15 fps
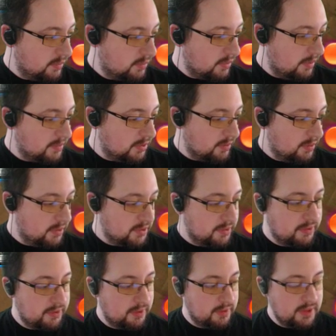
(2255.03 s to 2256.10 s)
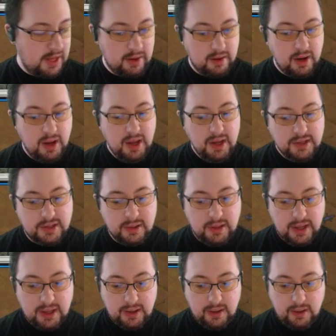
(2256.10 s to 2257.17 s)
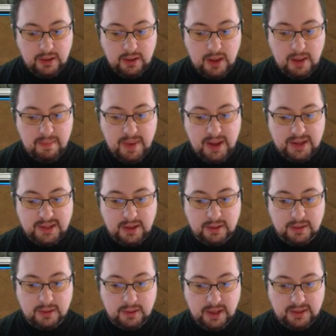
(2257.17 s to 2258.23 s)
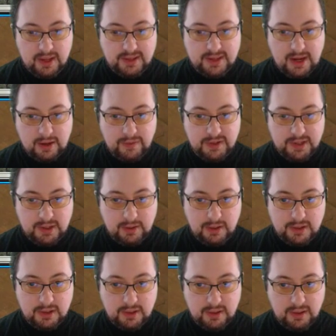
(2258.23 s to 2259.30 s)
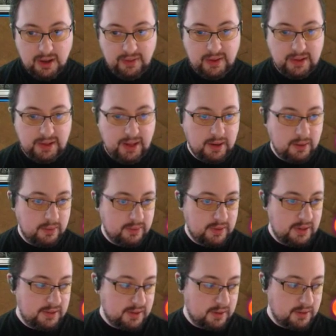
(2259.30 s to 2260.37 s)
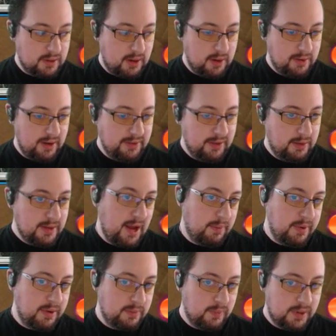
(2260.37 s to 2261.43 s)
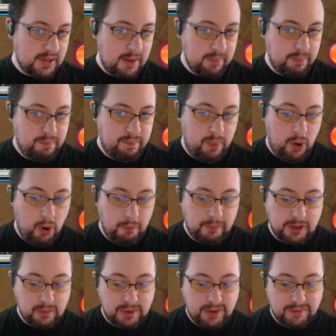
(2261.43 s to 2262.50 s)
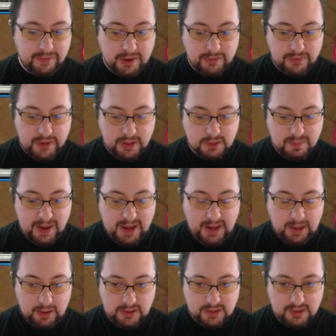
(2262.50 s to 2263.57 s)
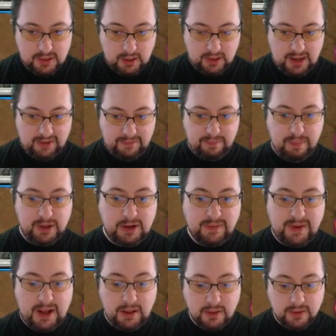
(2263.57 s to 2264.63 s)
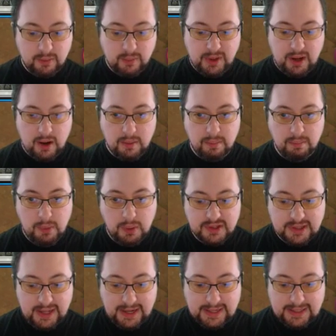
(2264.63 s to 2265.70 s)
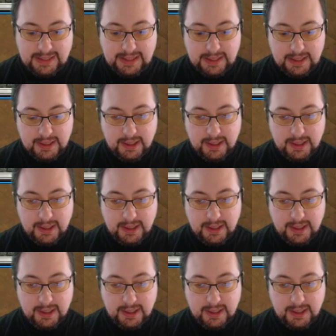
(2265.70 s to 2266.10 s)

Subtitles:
Grabs their critters on the third counter. So like it makes it like they sacrifice a creature and then like they discard a card and then yeah, we get hopefully one of their things back because they're gonna have bigger value than we are, most likely.